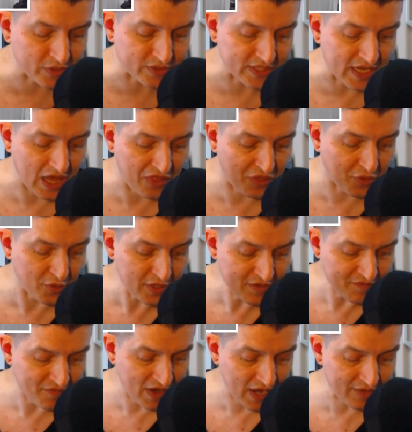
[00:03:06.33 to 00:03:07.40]

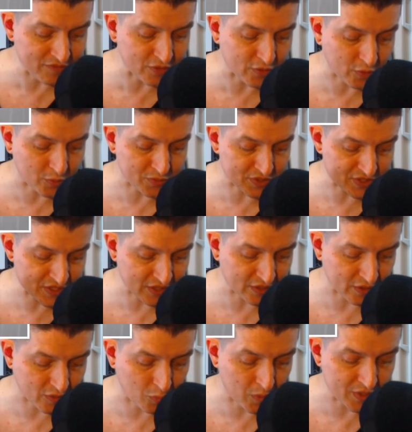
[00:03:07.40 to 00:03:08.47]
35-year-old singer
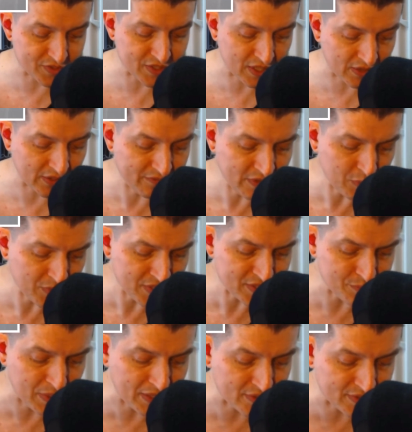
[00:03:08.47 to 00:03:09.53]
was living with his
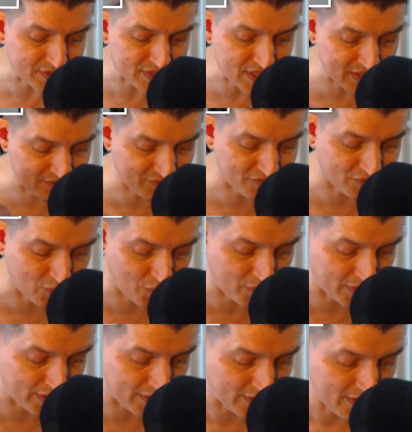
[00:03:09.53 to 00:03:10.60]
parents in Florida.